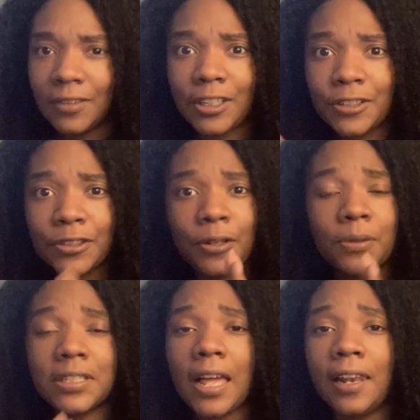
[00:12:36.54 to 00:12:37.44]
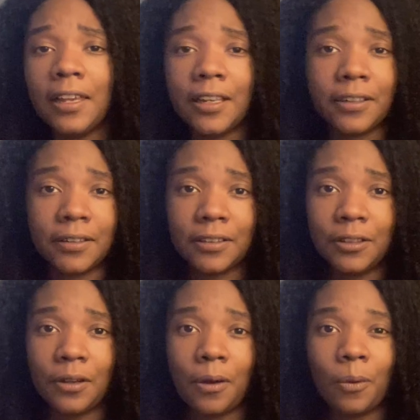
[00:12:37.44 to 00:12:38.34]
there's no telling,
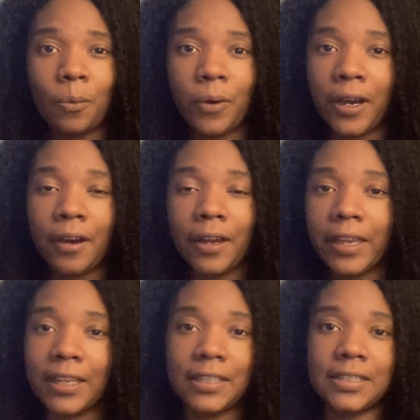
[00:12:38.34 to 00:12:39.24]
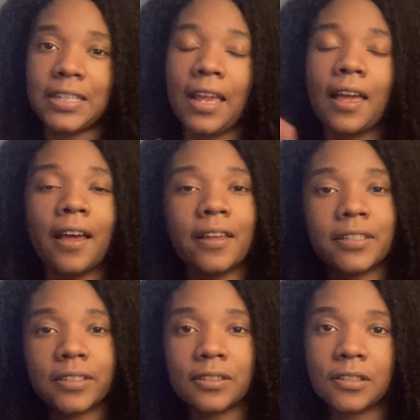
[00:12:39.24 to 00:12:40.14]
where it can take
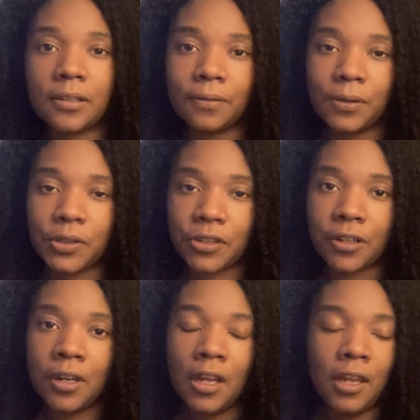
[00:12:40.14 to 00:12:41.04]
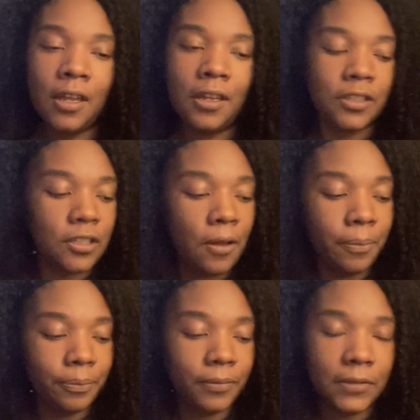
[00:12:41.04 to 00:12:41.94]
us into the future.
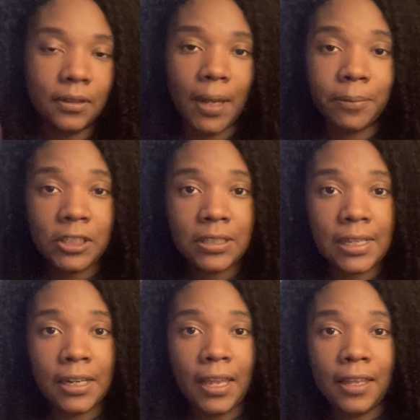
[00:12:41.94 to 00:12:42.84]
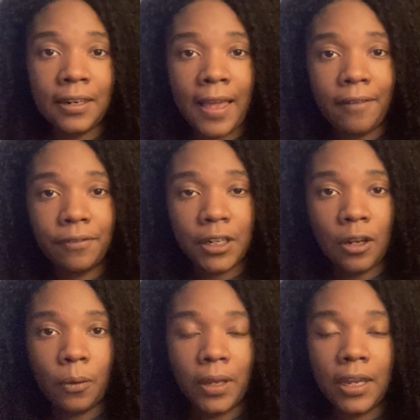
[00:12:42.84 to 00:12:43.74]
So I'm just going to end that
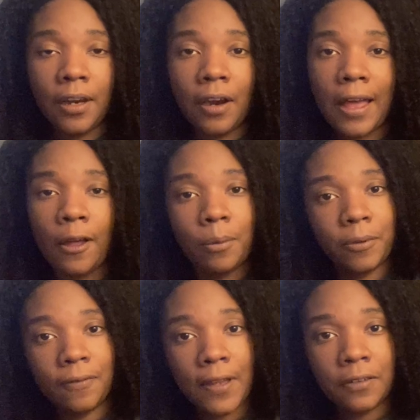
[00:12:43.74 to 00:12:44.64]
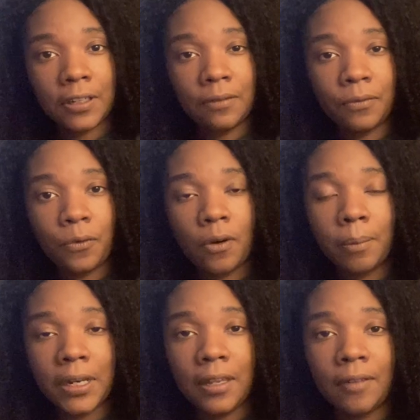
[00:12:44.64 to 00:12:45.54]
video here. I hope you found it
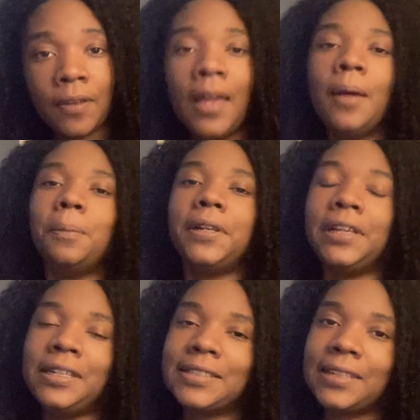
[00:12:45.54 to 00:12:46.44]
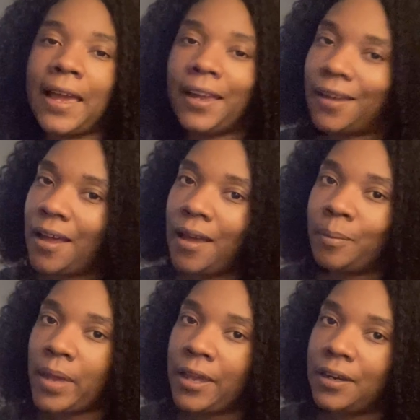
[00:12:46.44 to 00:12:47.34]
informative. Please like,
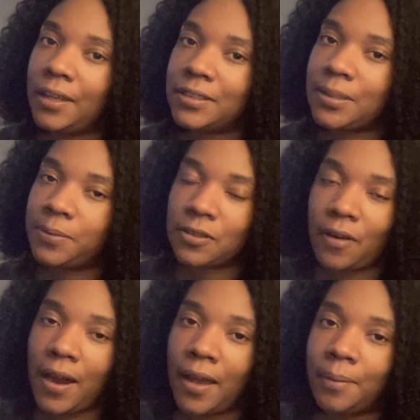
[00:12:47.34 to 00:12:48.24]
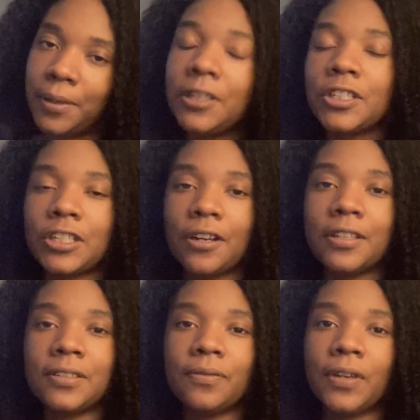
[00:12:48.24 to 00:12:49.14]
comment, subscribe, and share
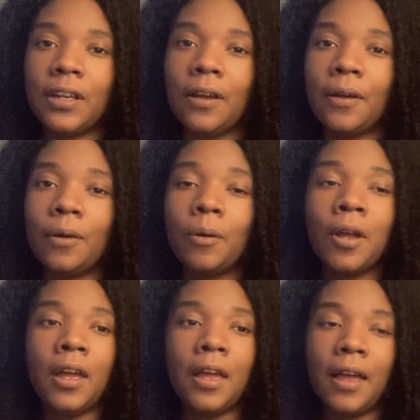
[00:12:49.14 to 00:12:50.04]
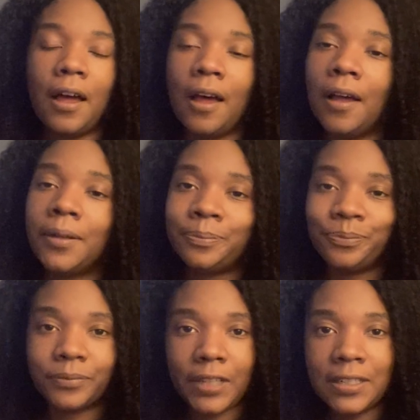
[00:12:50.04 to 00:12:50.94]
this video.
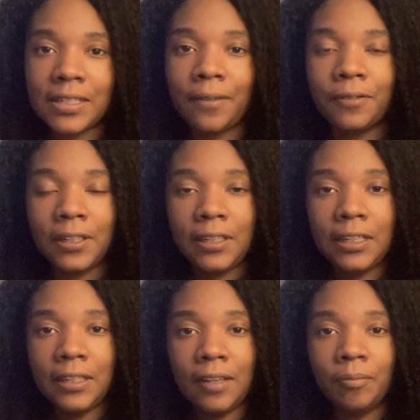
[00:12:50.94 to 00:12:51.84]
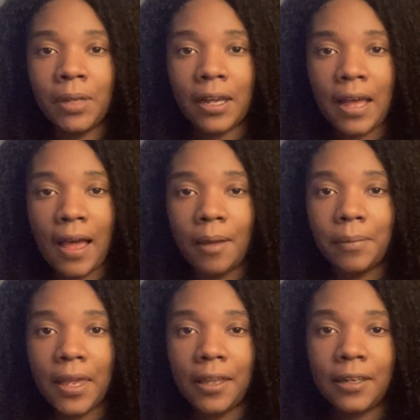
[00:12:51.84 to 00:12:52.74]
And definitely leave me a
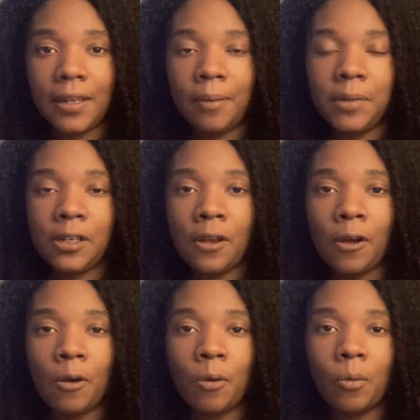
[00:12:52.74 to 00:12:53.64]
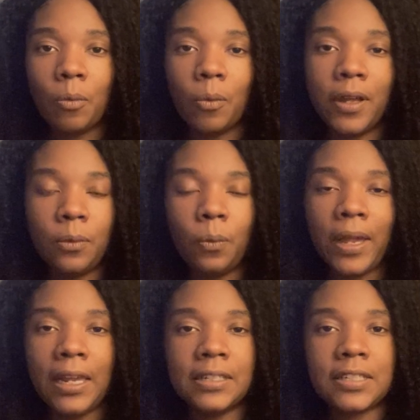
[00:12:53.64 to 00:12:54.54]
comment. Let me know what
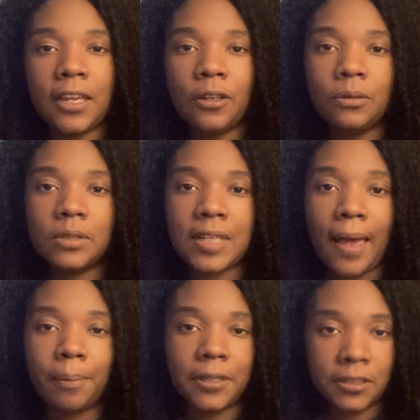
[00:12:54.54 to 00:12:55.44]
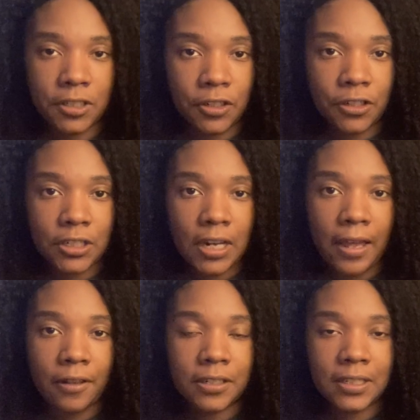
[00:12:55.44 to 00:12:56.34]
ways that you tap into your
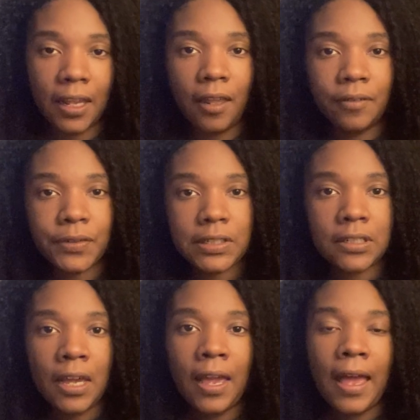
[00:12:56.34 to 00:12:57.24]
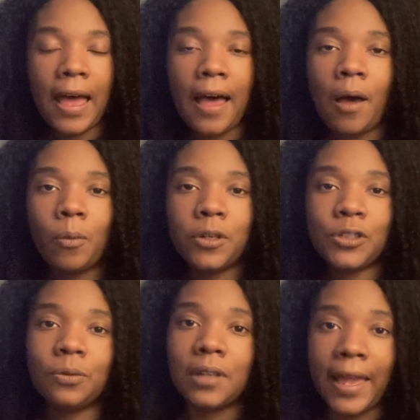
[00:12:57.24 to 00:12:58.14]
child's gifts. How would
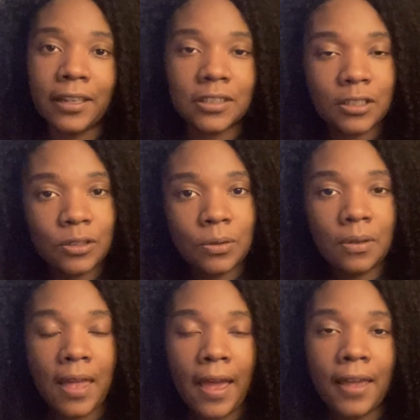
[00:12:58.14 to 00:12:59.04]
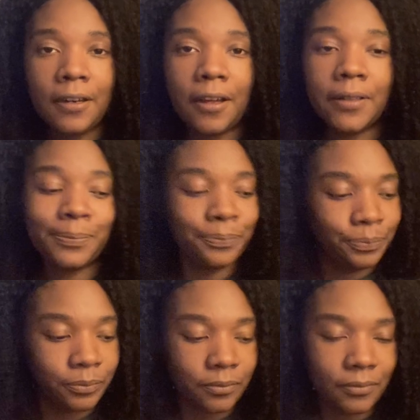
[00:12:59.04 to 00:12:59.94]
you like to do that?
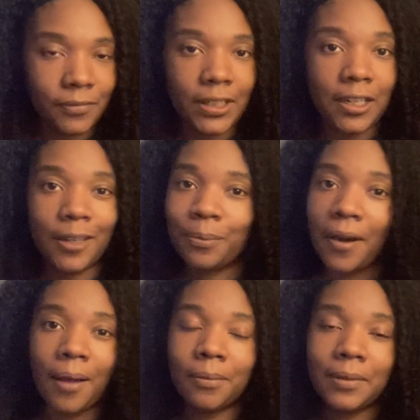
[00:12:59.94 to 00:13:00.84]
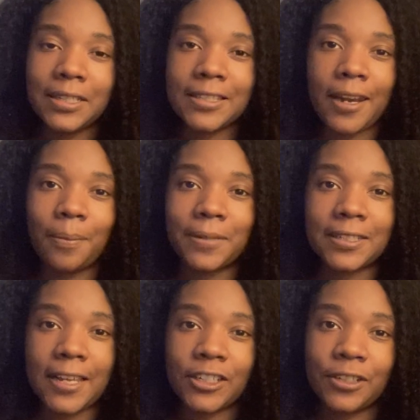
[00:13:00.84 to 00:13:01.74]
Could probably set up a
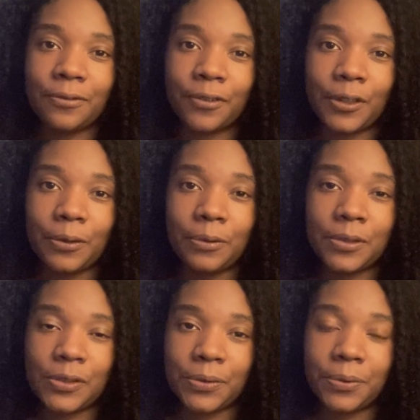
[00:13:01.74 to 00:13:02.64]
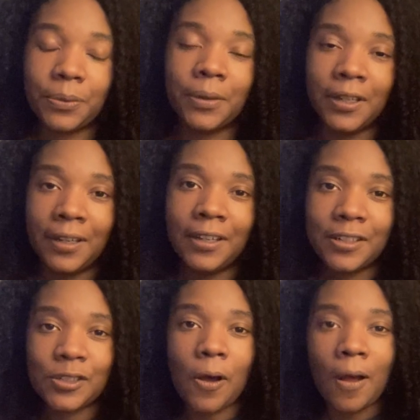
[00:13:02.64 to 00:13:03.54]
session for you to
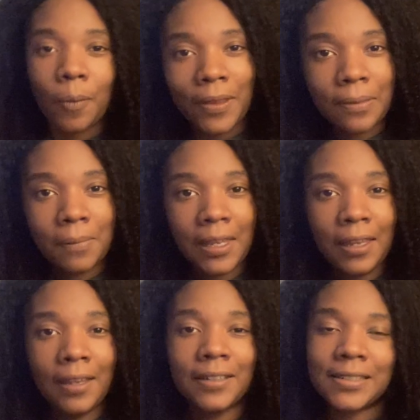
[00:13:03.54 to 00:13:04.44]
talk with me and